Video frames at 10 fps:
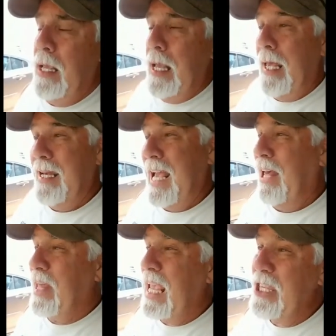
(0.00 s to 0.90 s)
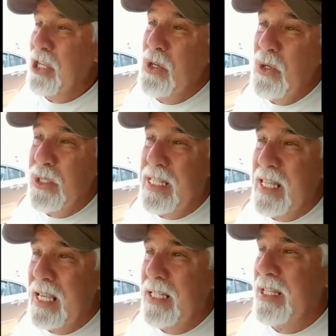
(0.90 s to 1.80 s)
And now they use
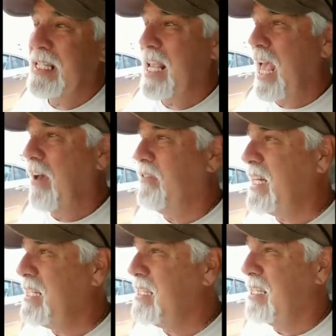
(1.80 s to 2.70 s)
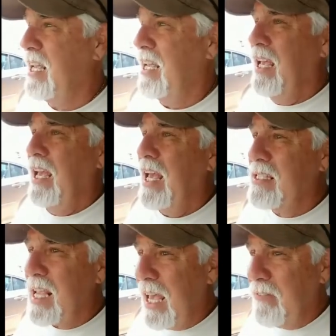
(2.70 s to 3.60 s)
this as evidence
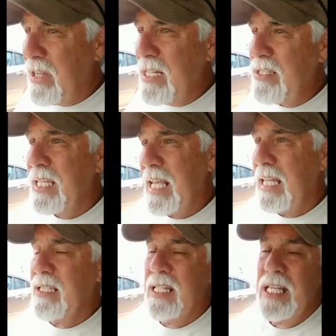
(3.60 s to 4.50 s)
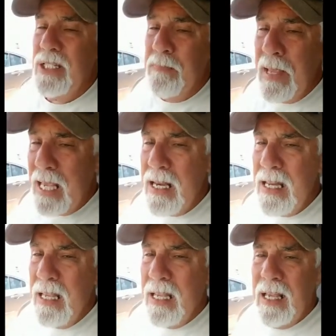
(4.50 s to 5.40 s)
against these
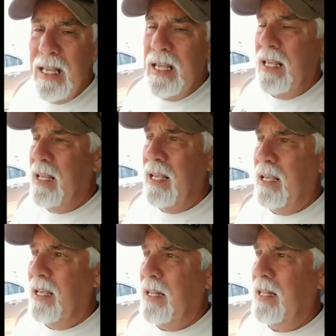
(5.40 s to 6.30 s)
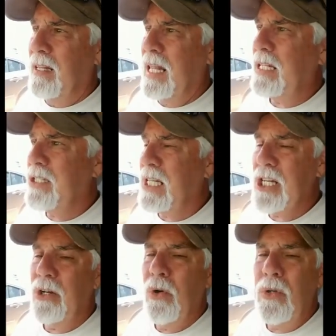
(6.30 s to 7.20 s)
men. That is such
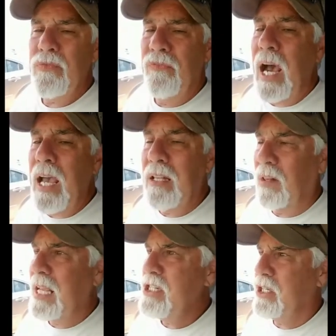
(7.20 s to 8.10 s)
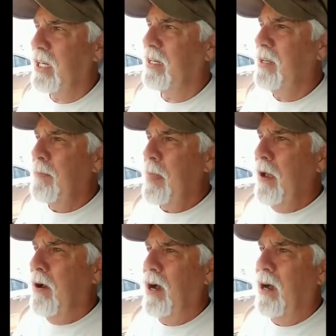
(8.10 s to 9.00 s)
a gross violation
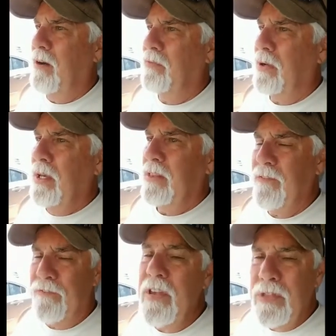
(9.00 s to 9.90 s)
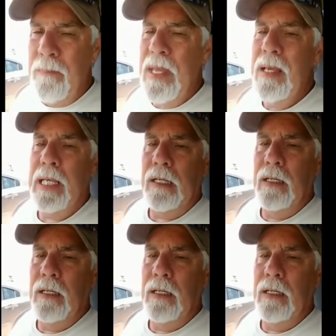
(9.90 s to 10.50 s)
of the Fifth Amendment.